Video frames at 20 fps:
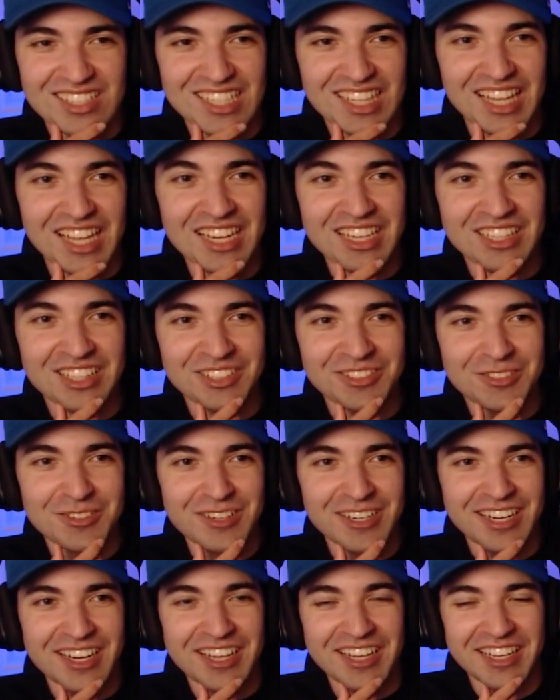to like
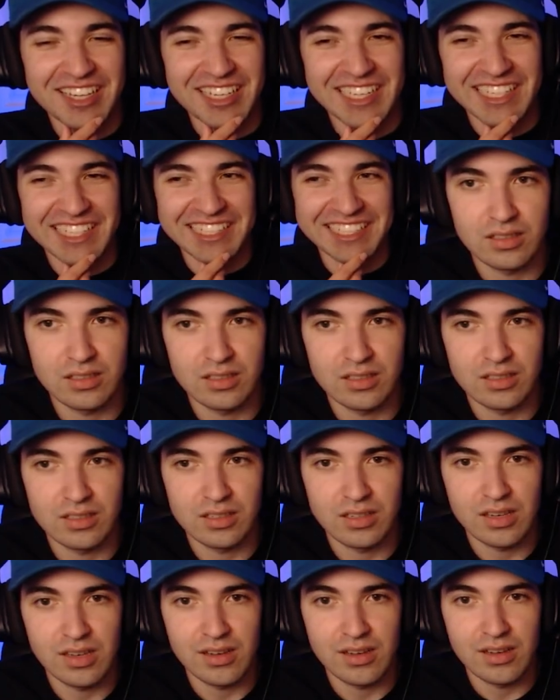Lori.
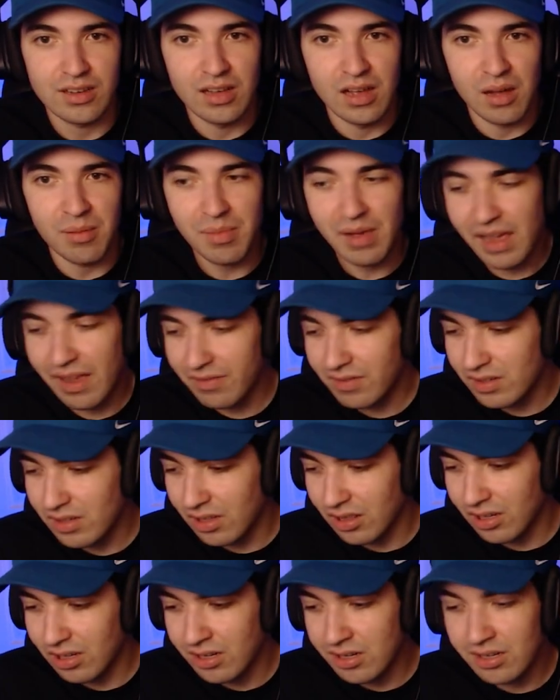I'm gonna have to
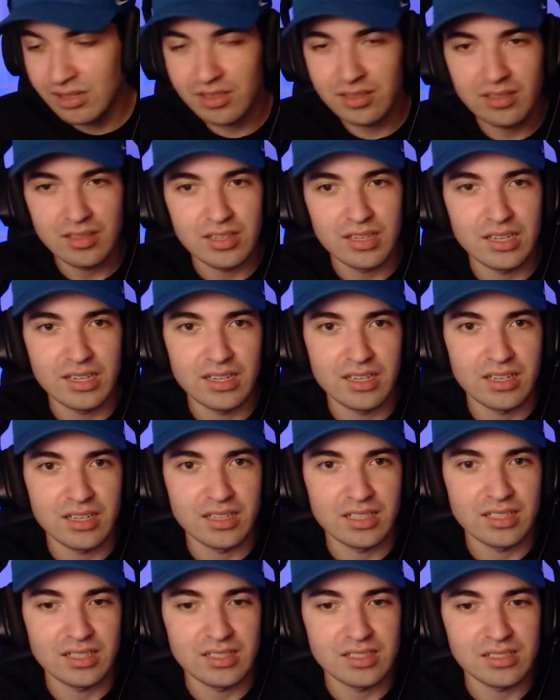learn
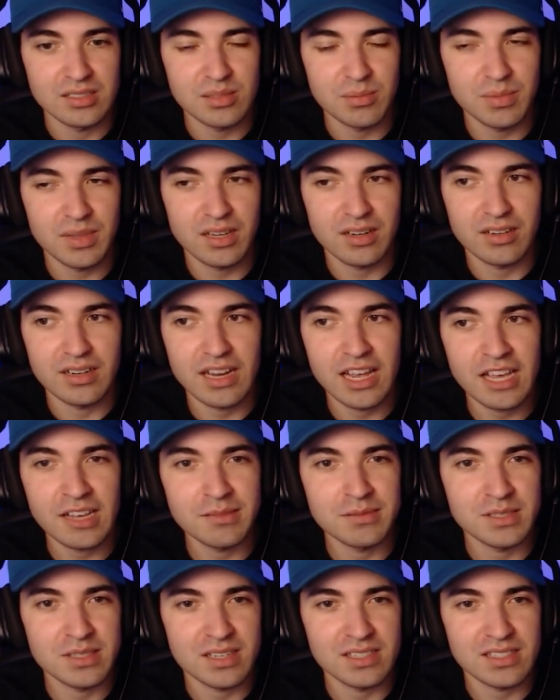some of their
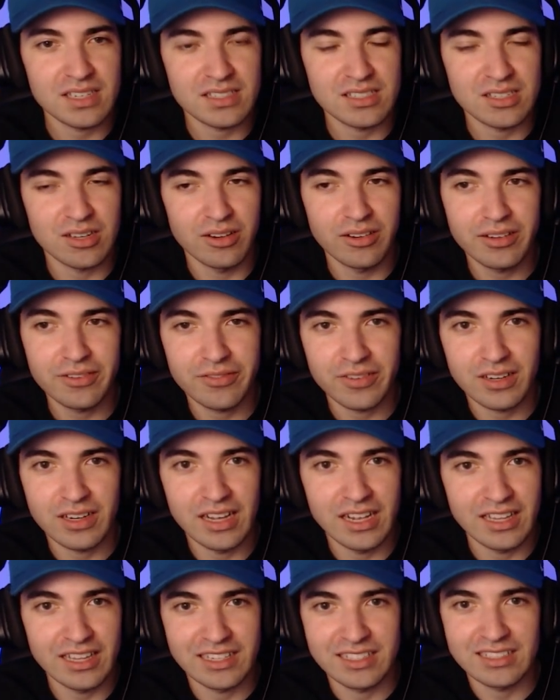names because I totally
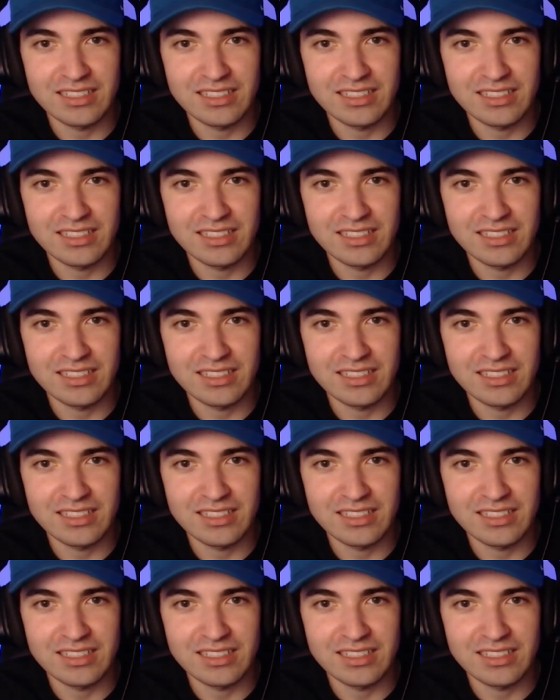forgot